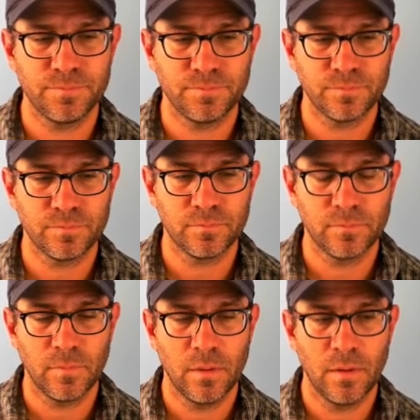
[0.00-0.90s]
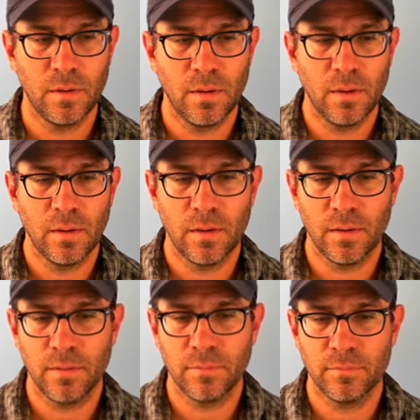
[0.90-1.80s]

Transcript: Nothing is said.